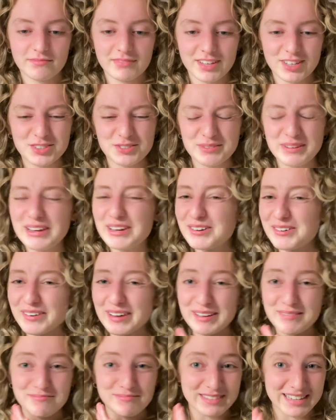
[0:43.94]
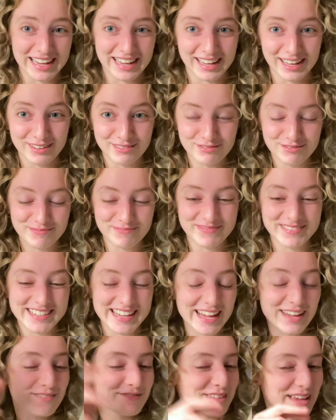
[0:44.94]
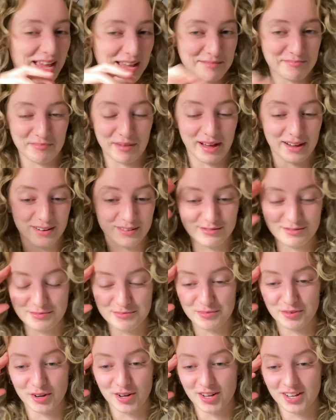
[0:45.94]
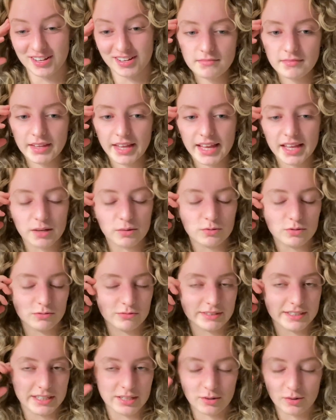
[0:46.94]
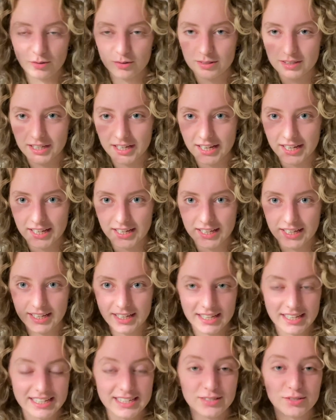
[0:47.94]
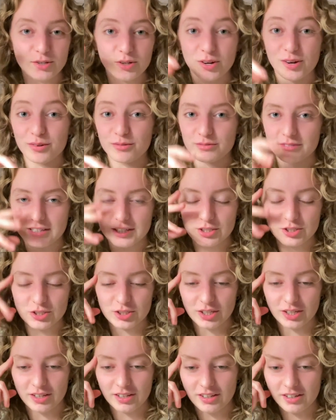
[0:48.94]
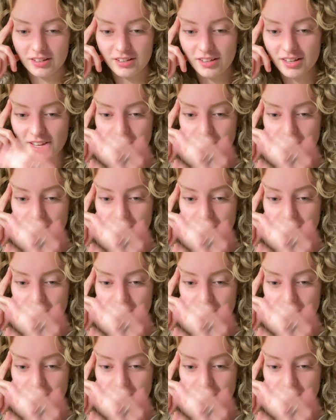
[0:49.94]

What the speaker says: Should we call him Dave? Dave came back from work. It was a really hot day. He took off his shirt.